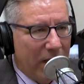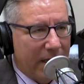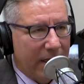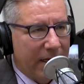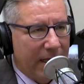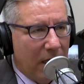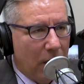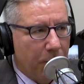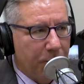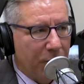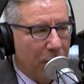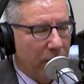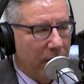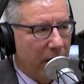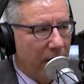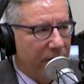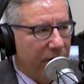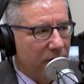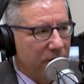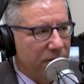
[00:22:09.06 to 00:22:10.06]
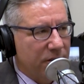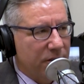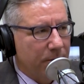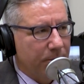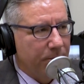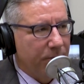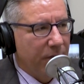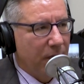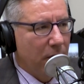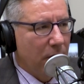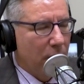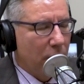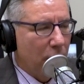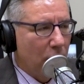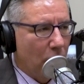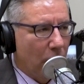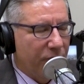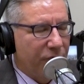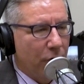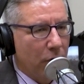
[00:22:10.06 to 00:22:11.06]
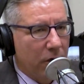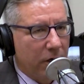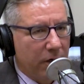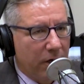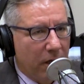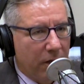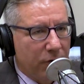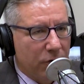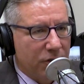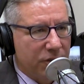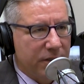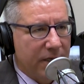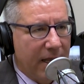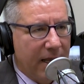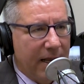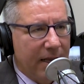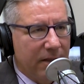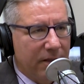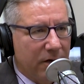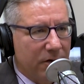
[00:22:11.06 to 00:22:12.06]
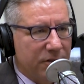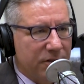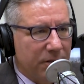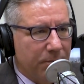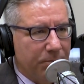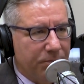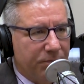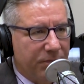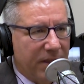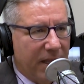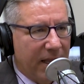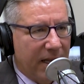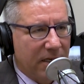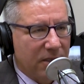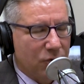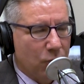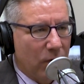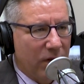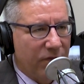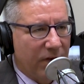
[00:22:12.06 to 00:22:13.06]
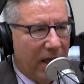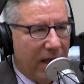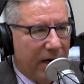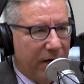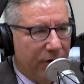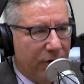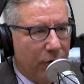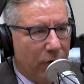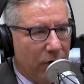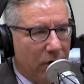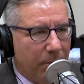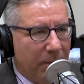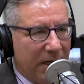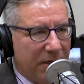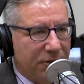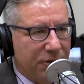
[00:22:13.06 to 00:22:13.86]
can help you. Now, there's some, if you're in another state, there's some things we've got to do to make